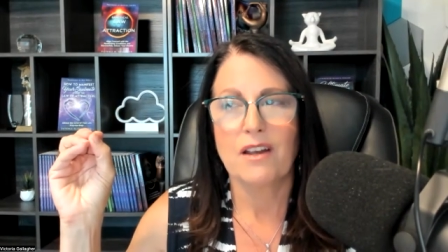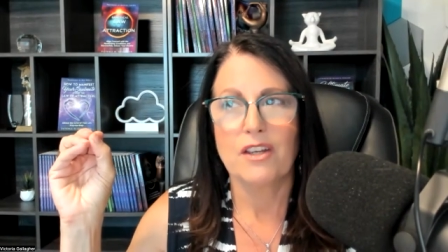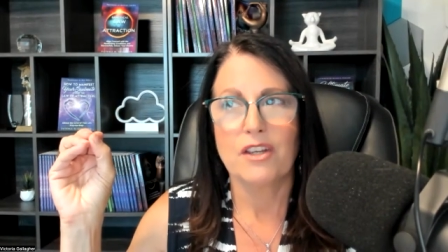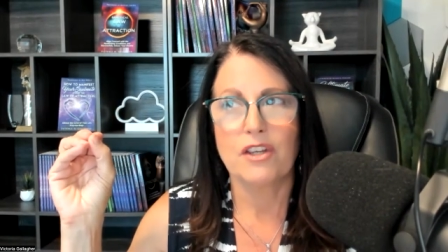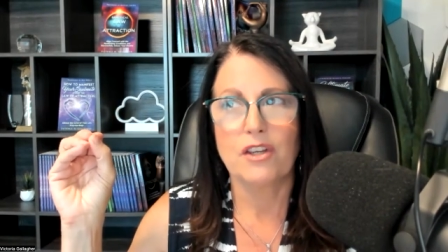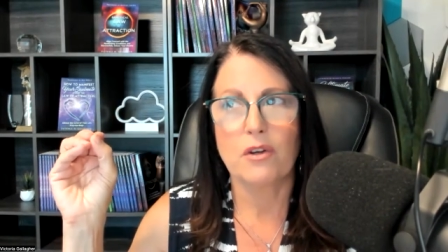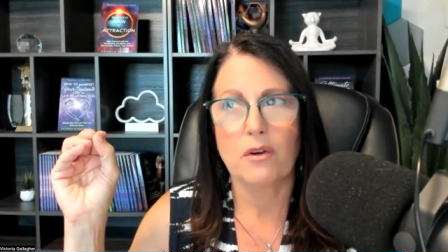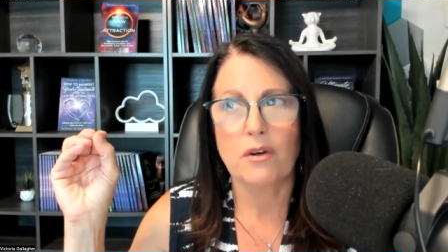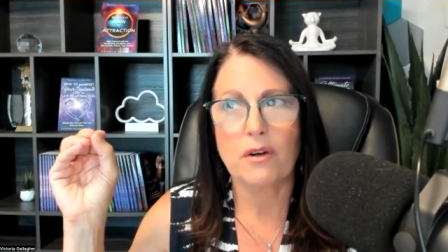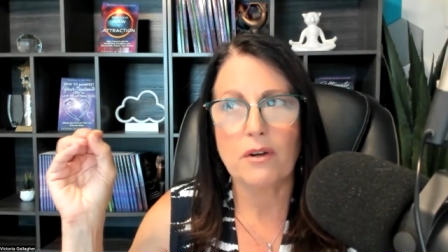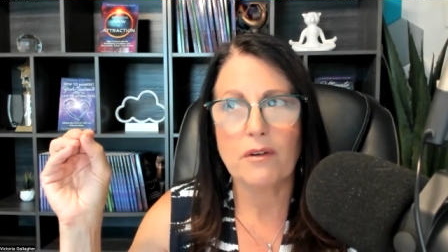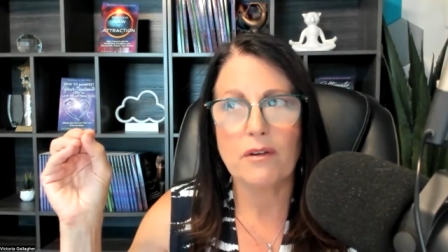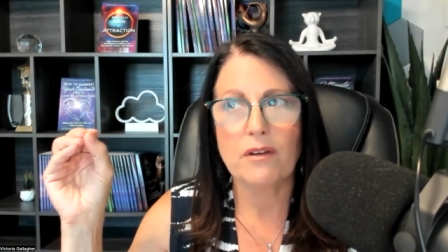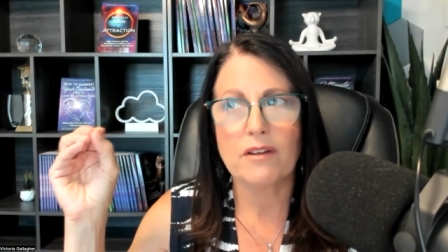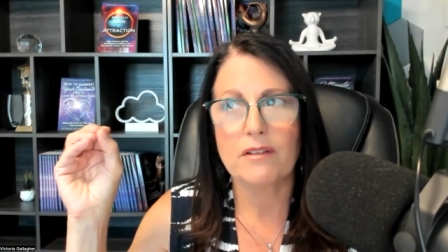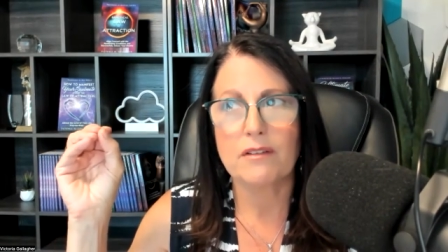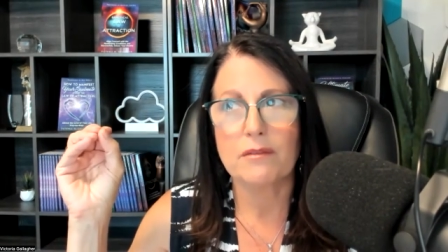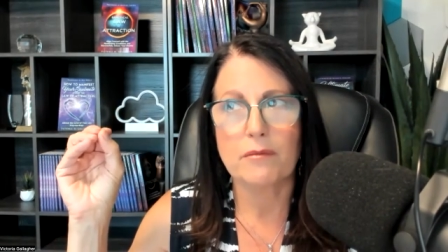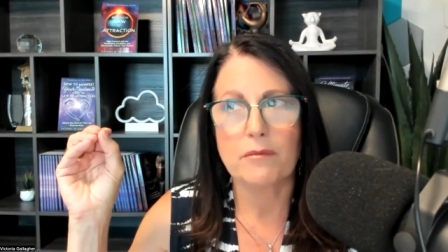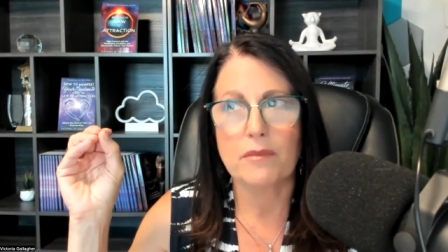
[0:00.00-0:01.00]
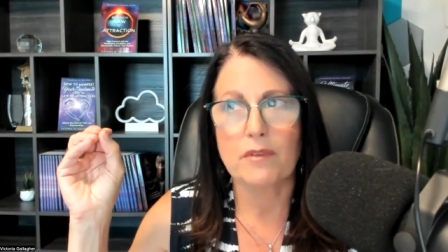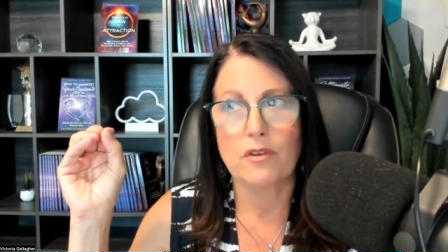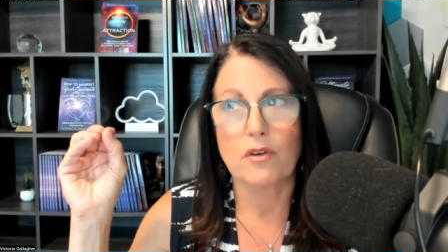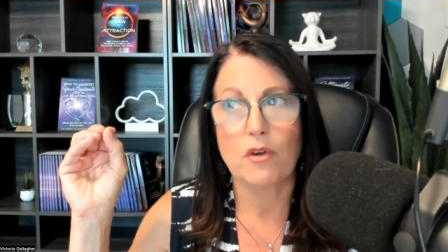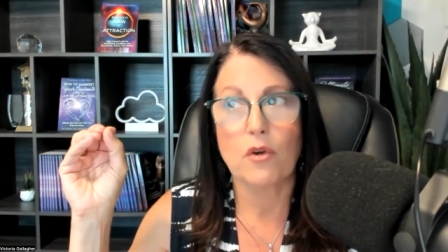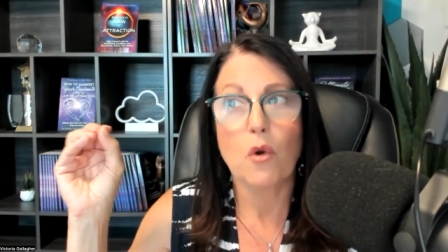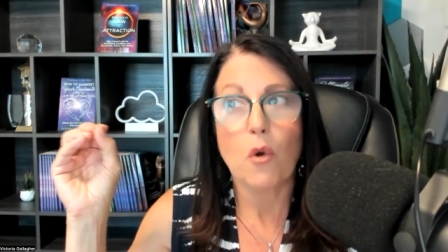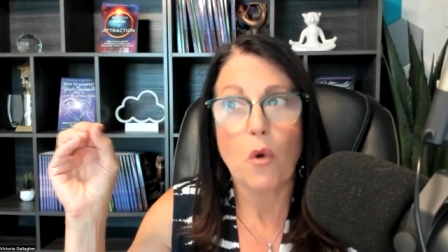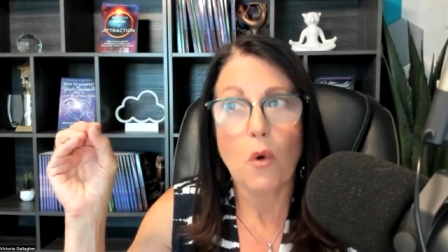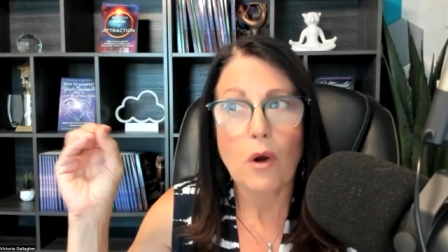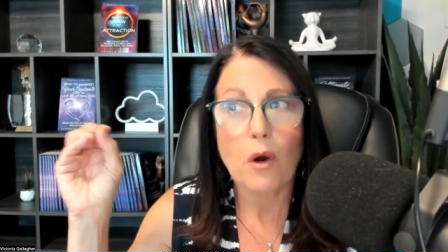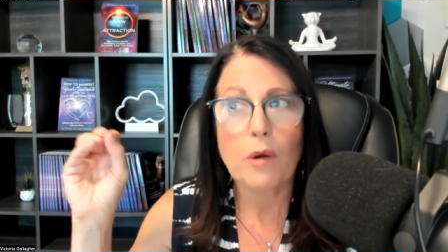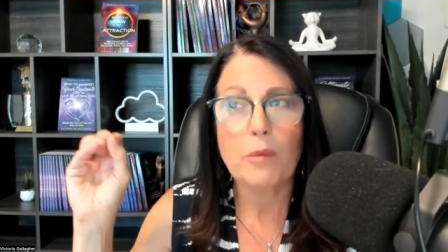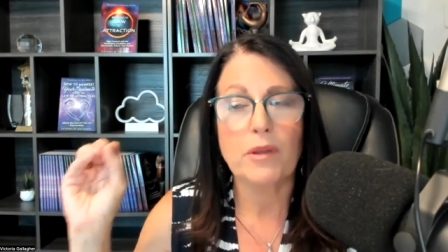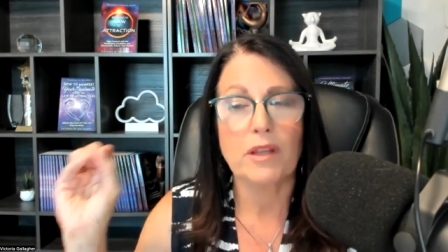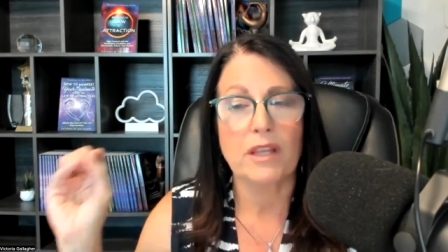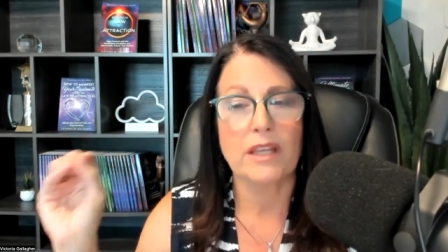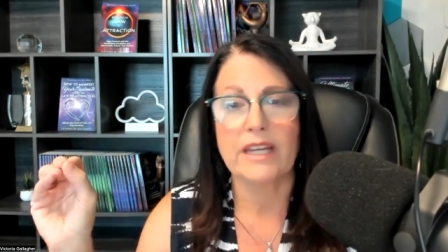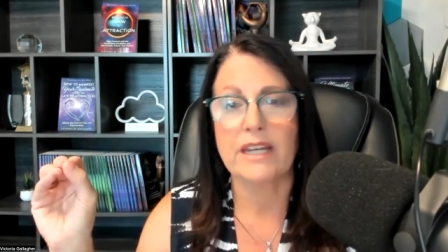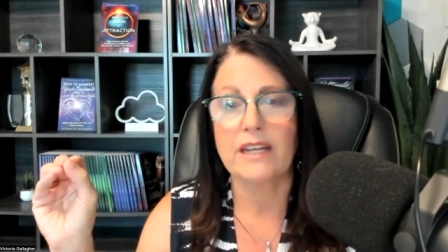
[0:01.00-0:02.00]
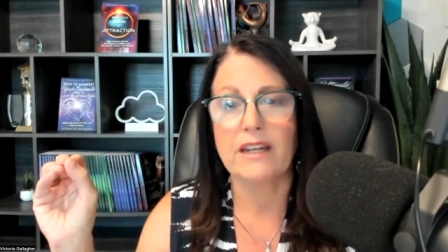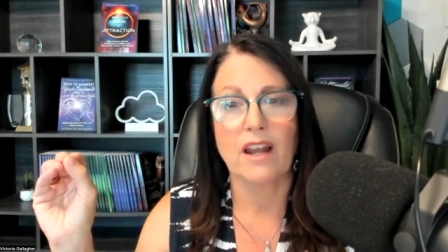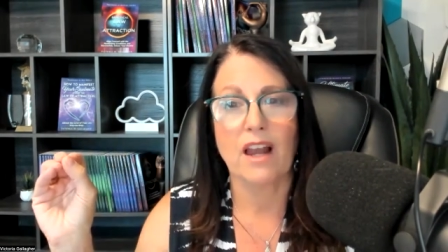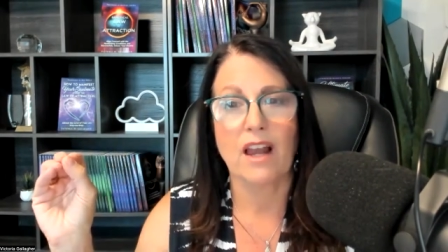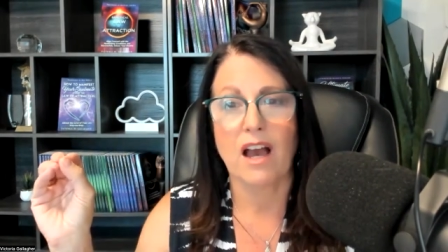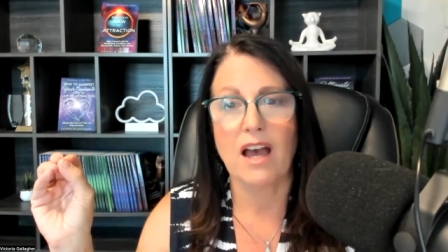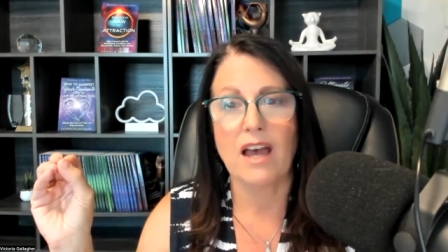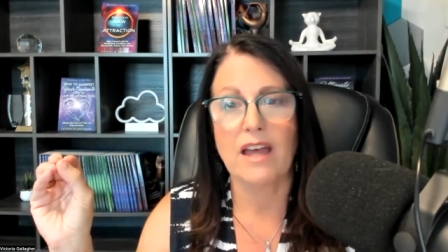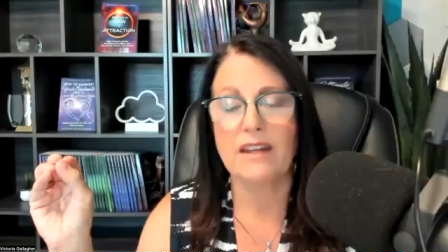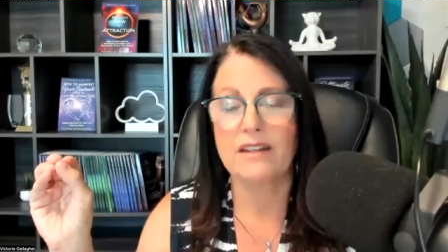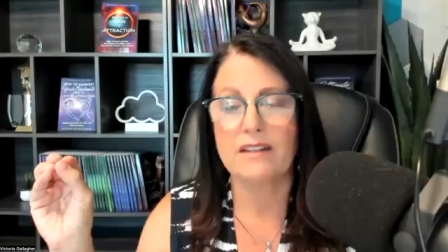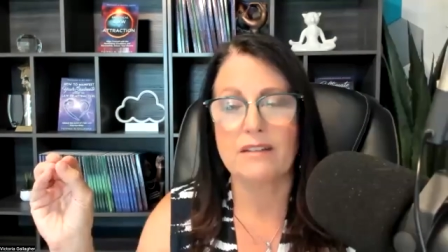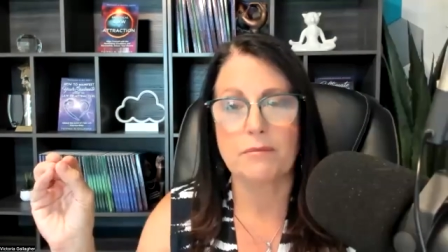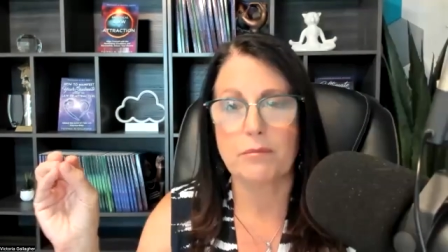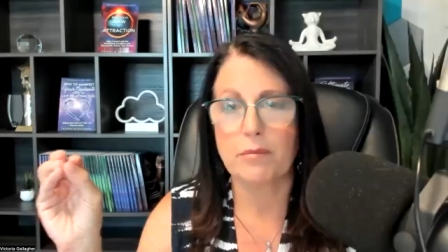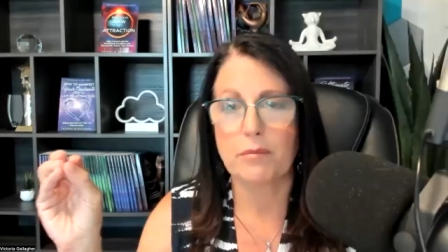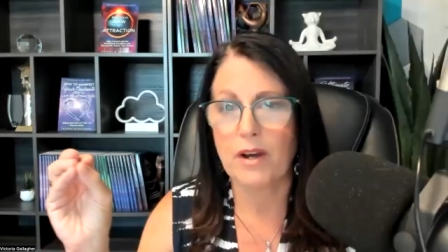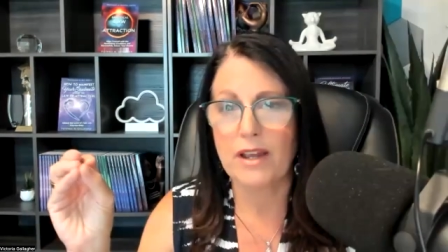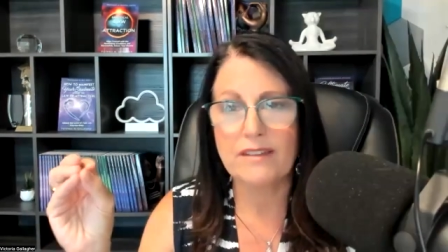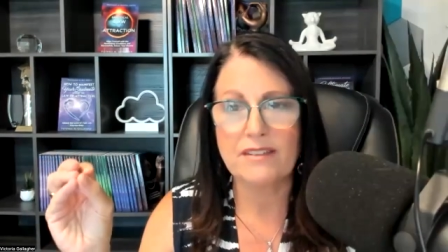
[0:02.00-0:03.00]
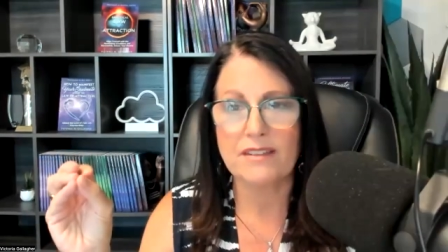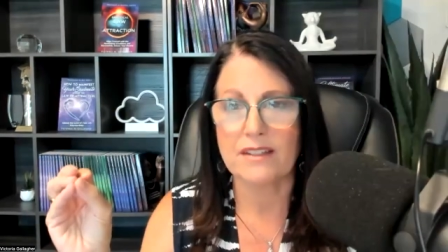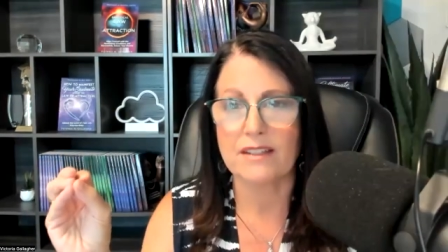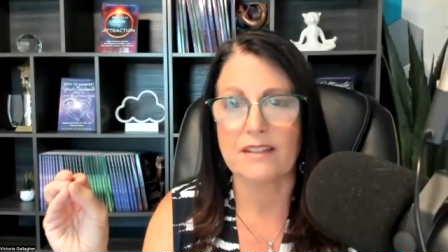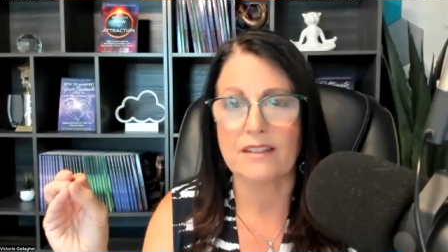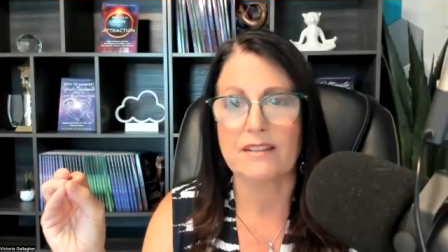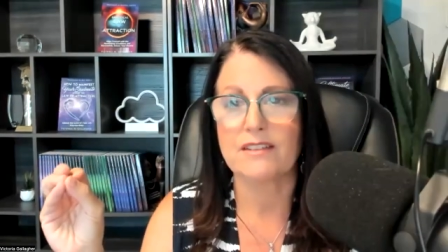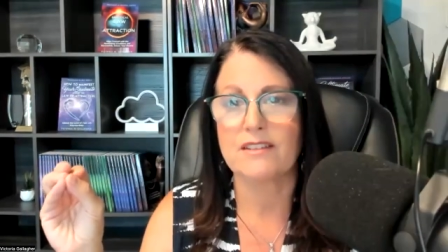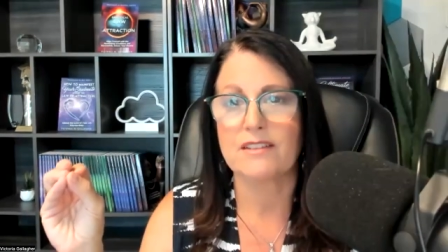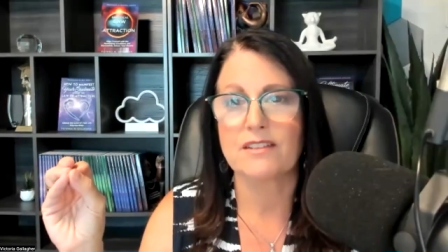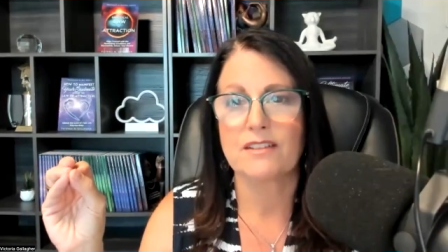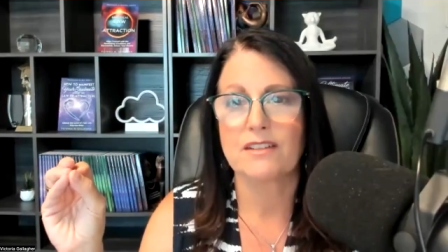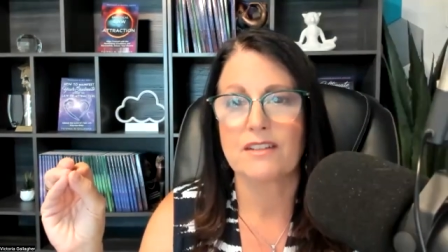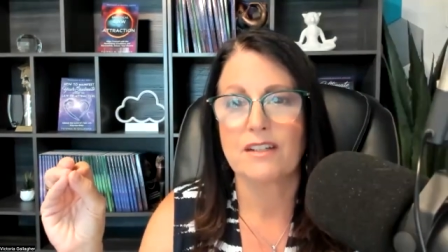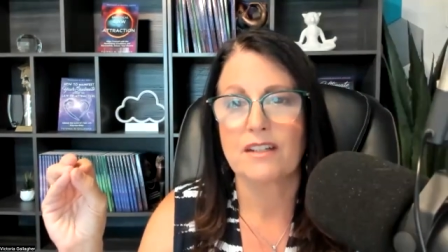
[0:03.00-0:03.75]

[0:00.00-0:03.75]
you're normally not present.